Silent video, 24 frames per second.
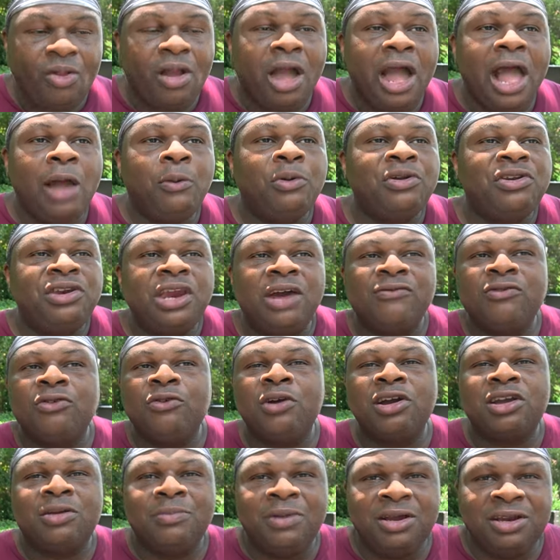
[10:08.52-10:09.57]
I would never
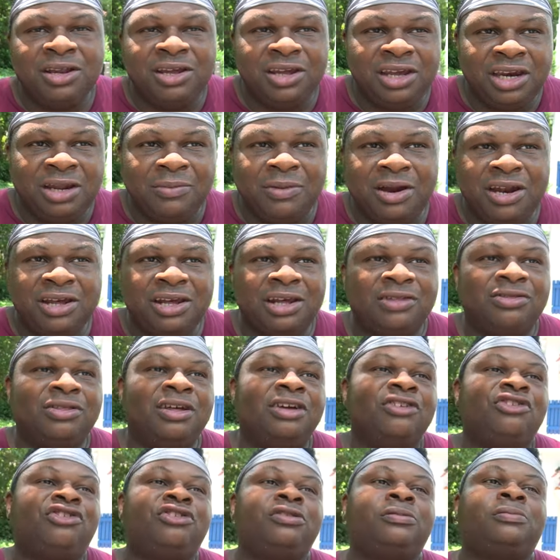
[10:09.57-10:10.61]
recommend that anybody get
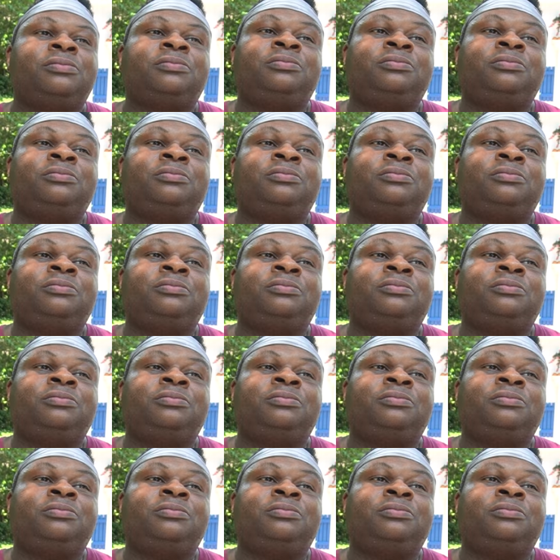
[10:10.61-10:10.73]
this.